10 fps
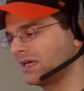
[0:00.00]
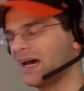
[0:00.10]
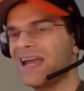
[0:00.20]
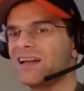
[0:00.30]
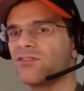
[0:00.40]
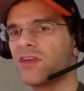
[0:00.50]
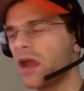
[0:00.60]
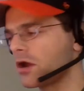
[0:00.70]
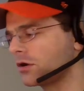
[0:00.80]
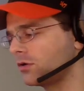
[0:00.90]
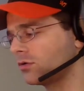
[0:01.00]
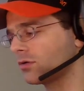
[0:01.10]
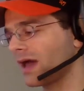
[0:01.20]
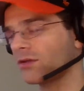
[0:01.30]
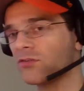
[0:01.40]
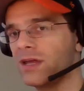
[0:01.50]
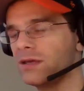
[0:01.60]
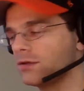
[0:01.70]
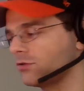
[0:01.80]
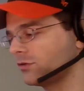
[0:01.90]
I ain't a scared of no
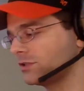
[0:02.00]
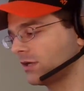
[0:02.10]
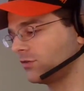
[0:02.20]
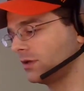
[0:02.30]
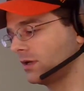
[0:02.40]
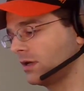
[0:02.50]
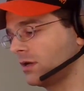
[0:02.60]
rattlesnake, said Jesse,